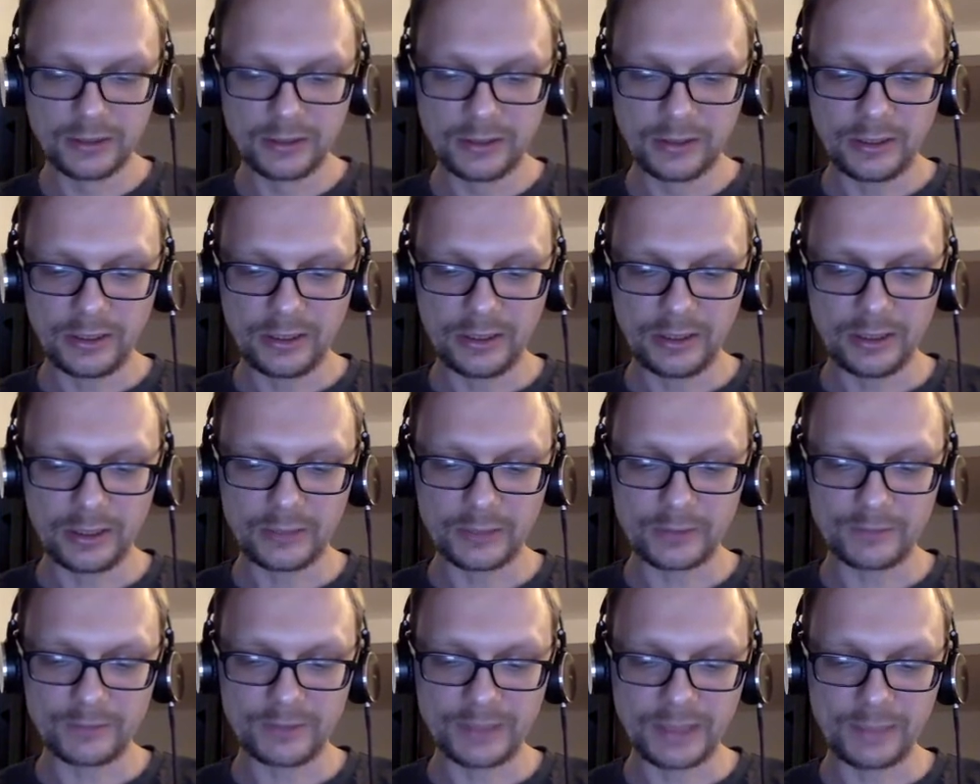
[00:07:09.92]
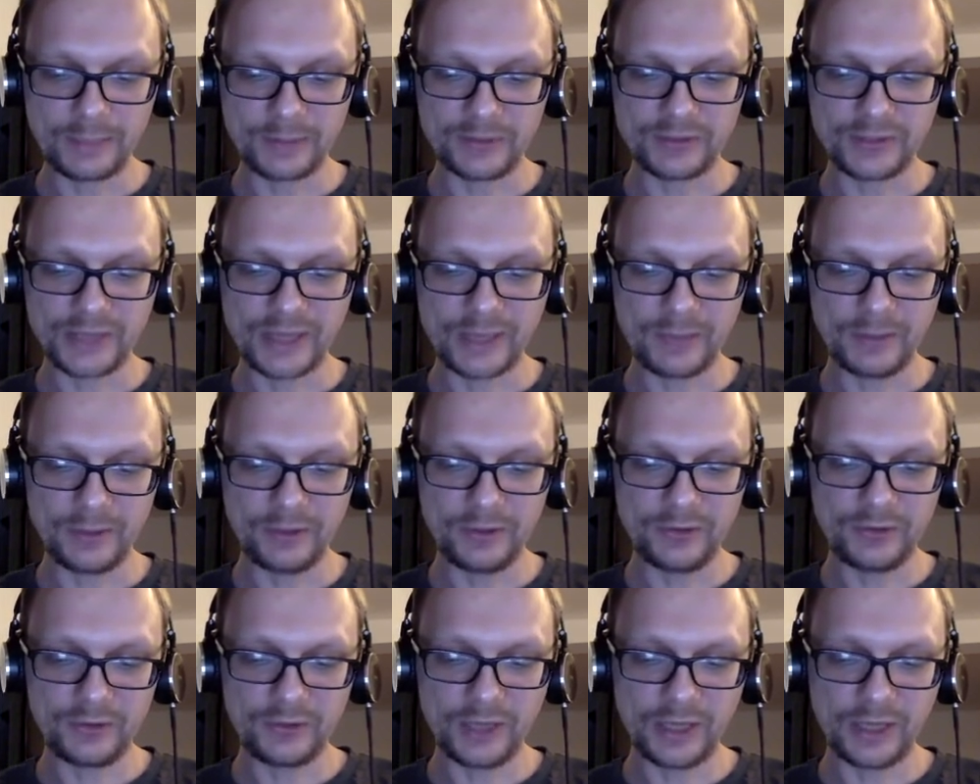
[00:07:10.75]
Whatever happens,
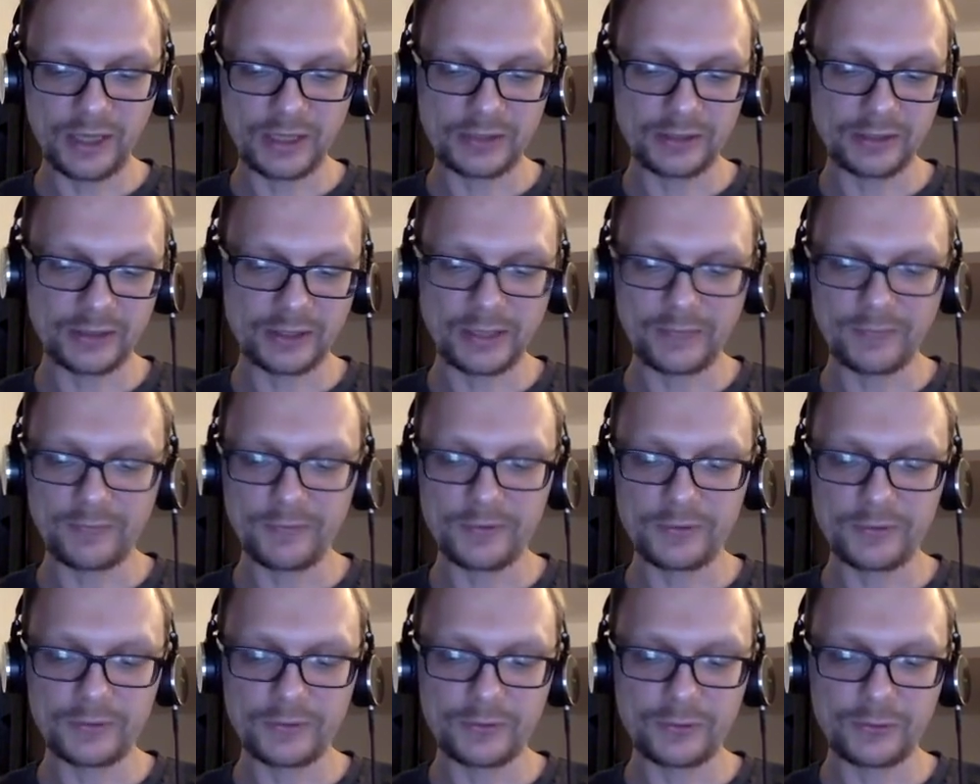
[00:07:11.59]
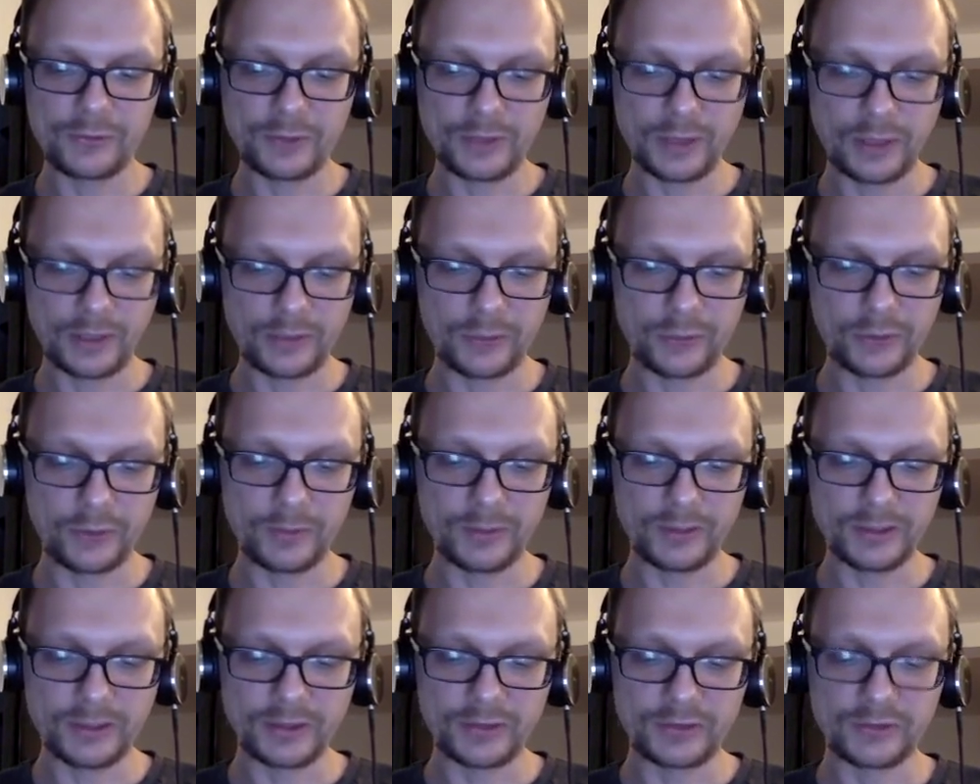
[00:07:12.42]
happens, and you'll have 3
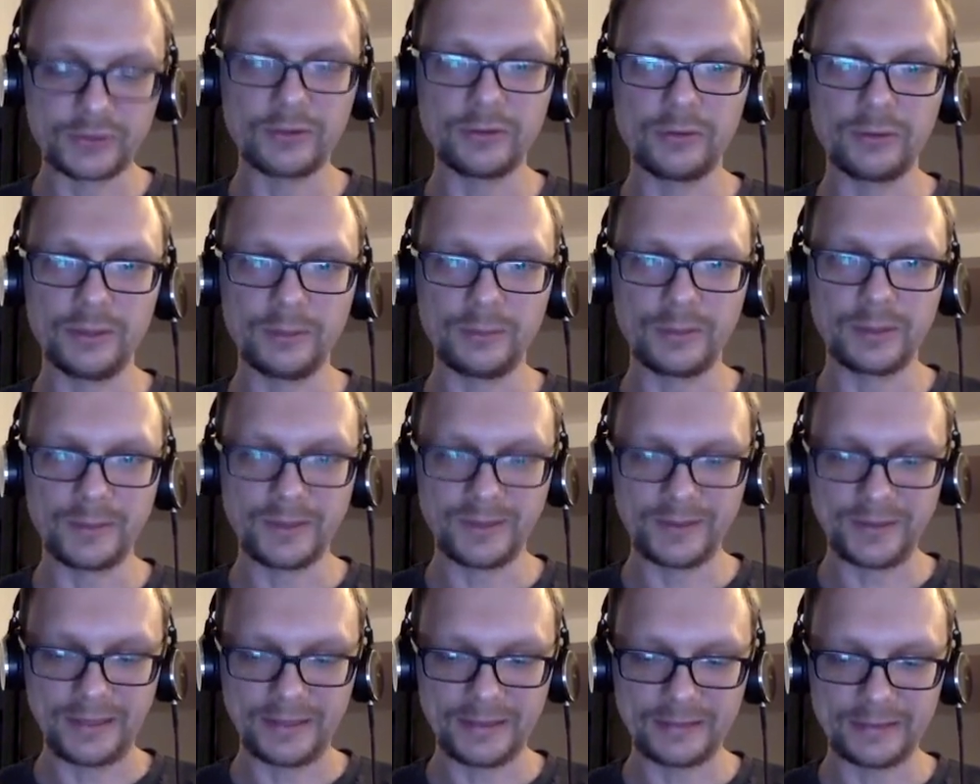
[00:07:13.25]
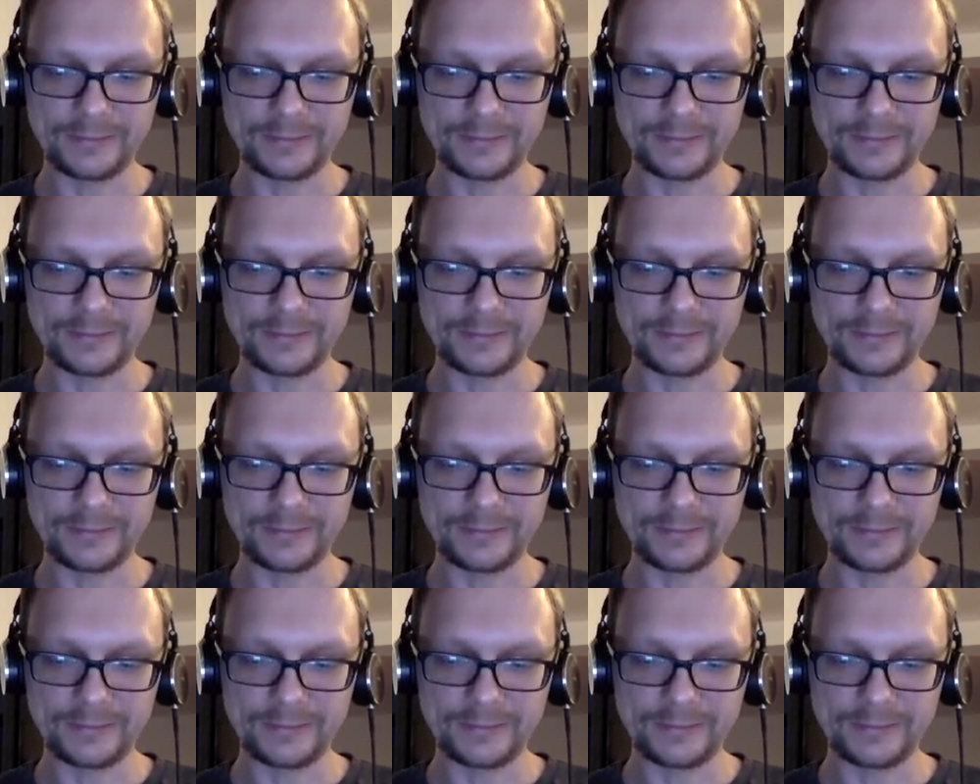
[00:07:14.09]
minutes to implement that.